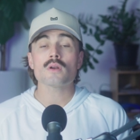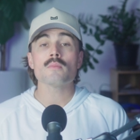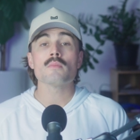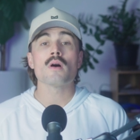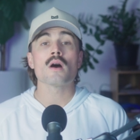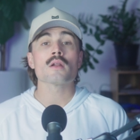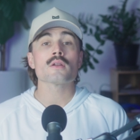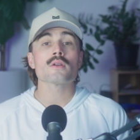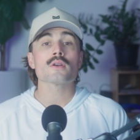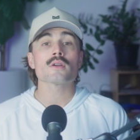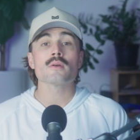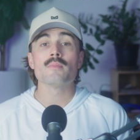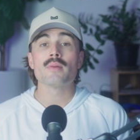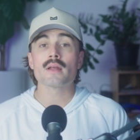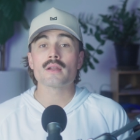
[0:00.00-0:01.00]
want to monitor
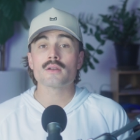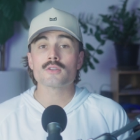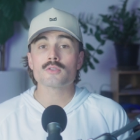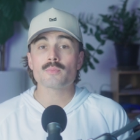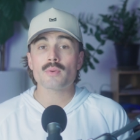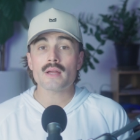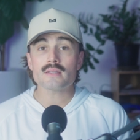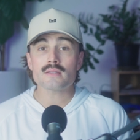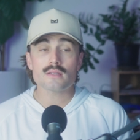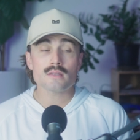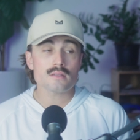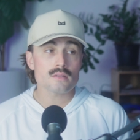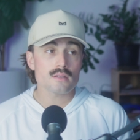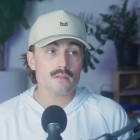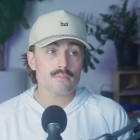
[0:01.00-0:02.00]
competitors'
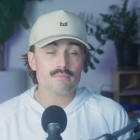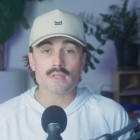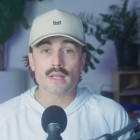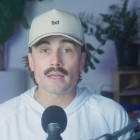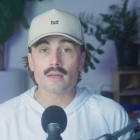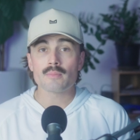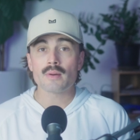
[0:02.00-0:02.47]
prices to stay